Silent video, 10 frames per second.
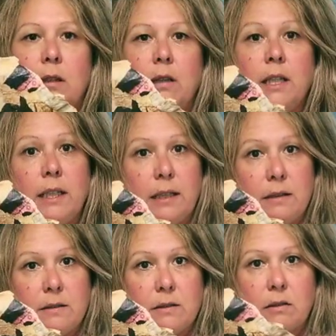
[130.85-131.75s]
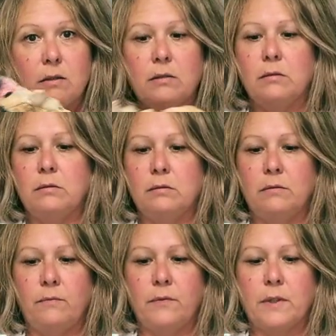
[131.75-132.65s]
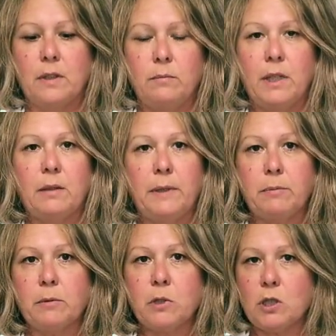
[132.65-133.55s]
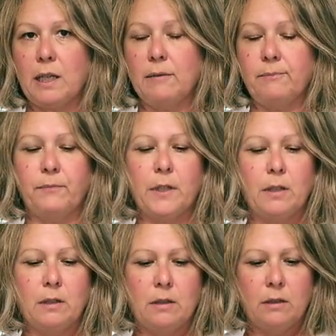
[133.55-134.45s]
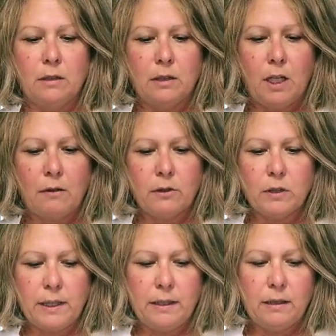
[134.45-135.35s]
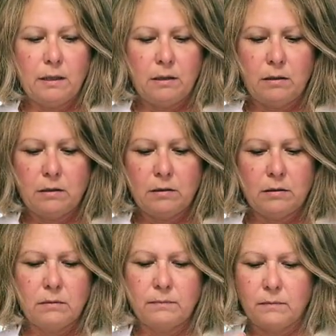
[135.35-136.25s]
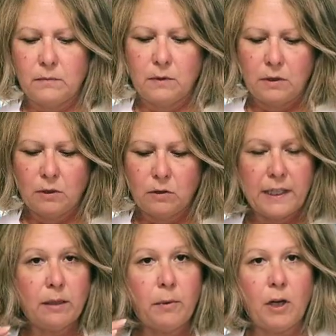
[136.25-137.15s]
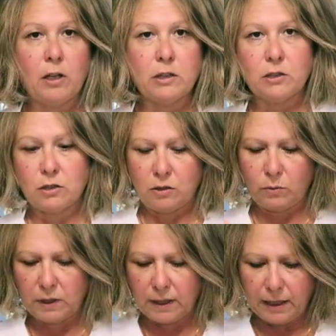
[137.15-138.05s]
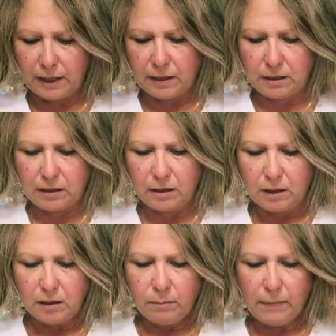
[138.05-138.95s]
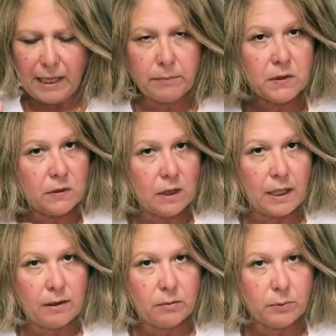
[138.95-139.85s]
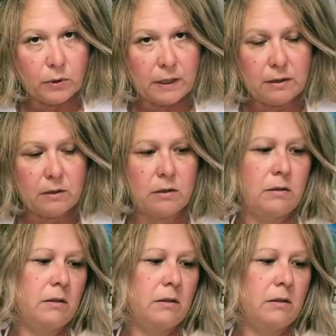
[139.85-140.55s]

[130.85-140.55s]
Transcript: These made of papier-mâché, covered in or decoupaged with a map style print.